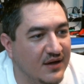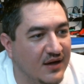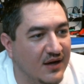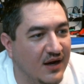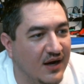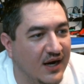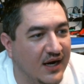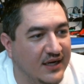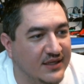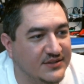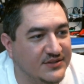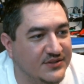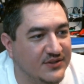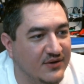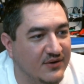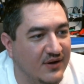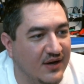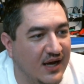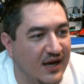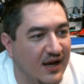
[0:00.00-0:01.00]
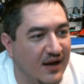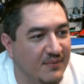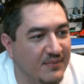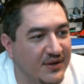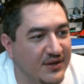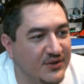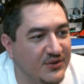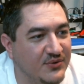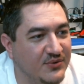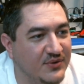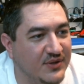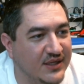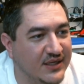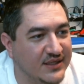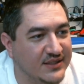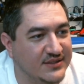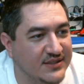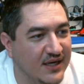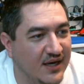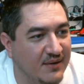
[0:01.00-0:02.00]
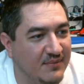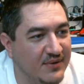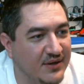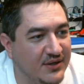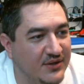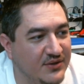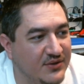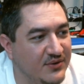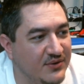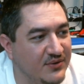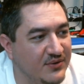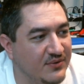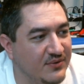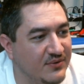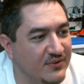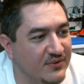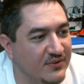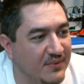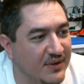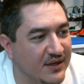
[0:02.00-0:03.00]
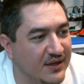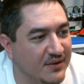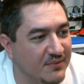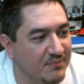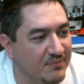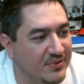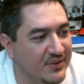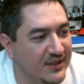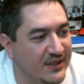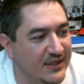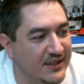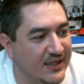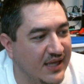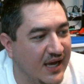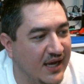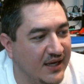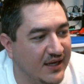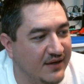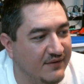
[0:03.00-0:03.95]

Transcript: All right, so I'm gonna do this. I'm gonna complete that